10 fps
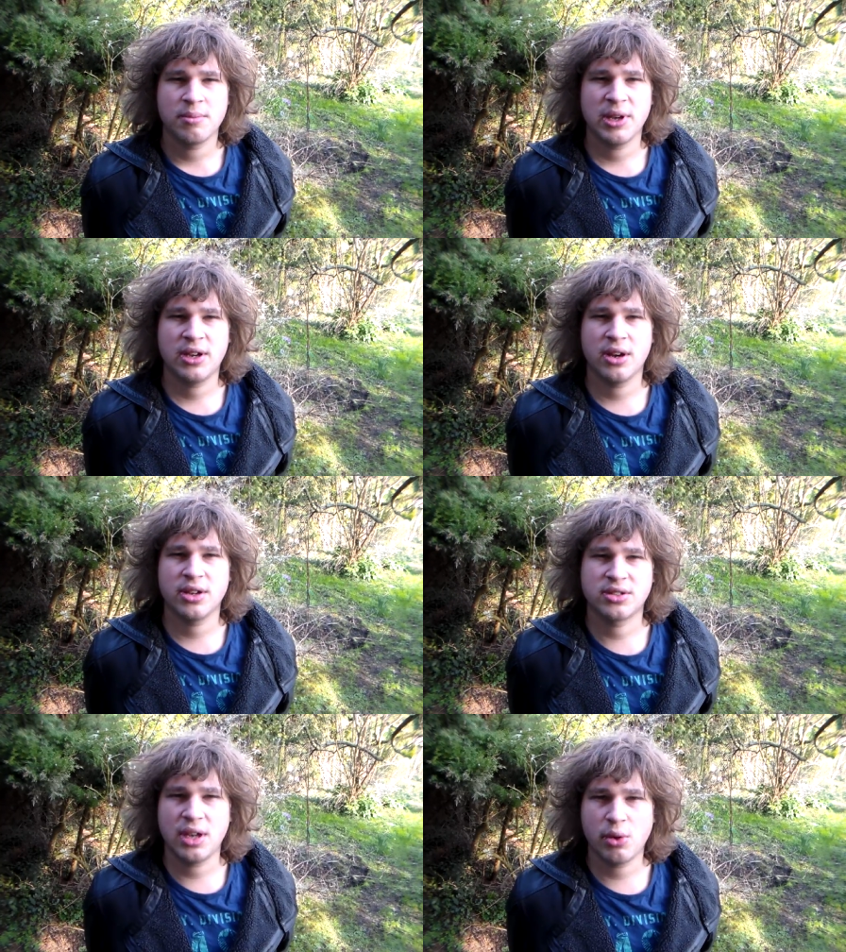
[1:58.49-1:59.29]

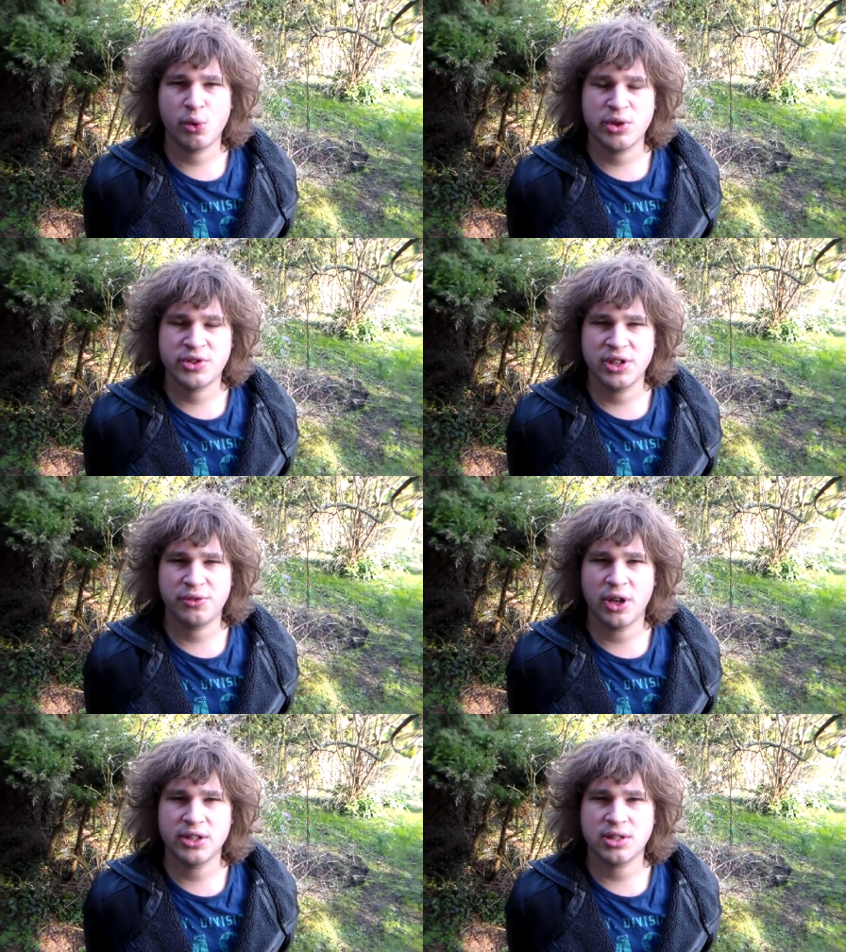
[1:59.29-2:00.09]
because they will
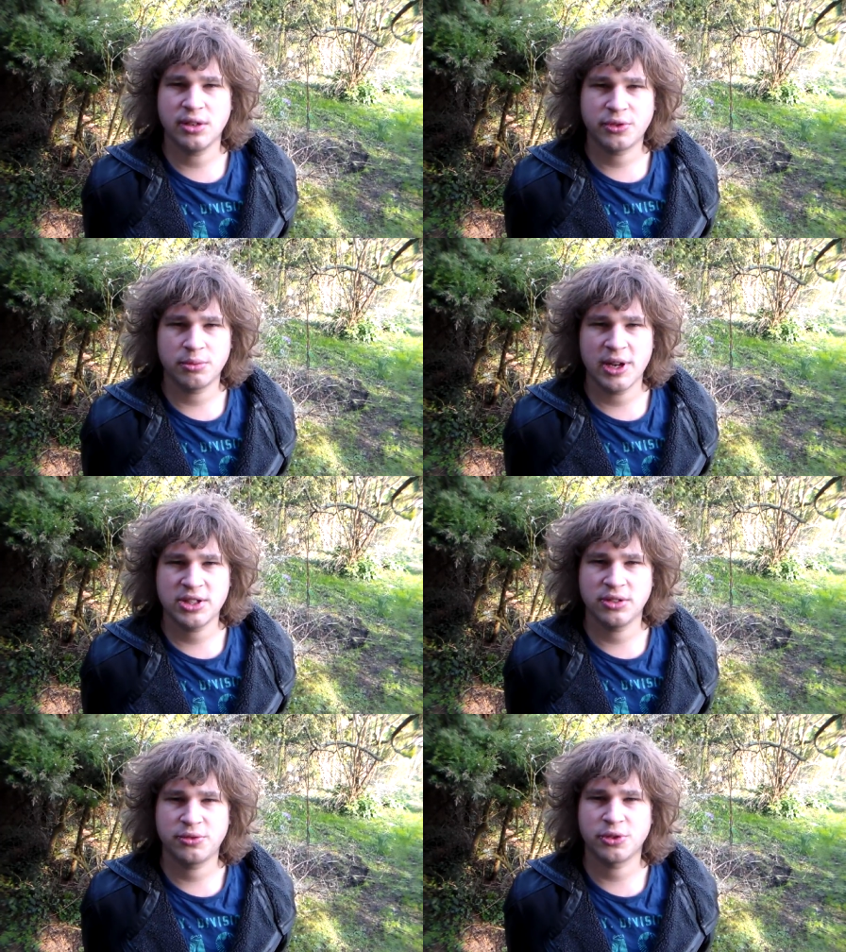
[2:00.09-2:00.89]
receive all this
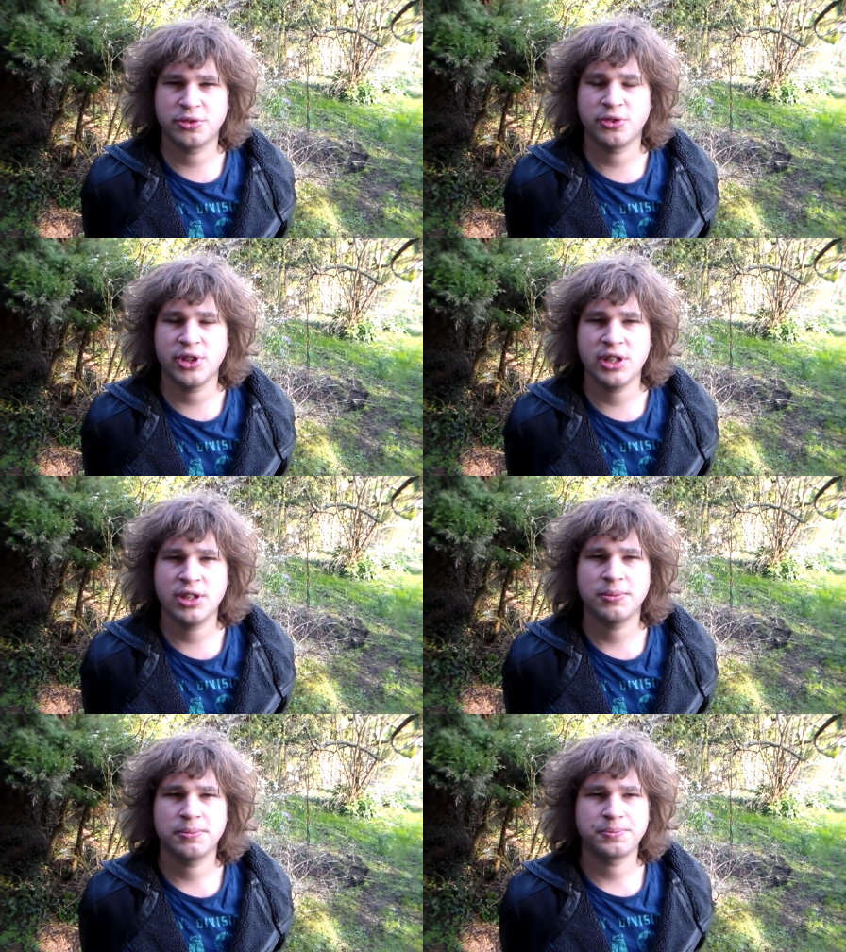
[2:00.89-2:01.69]
information for free.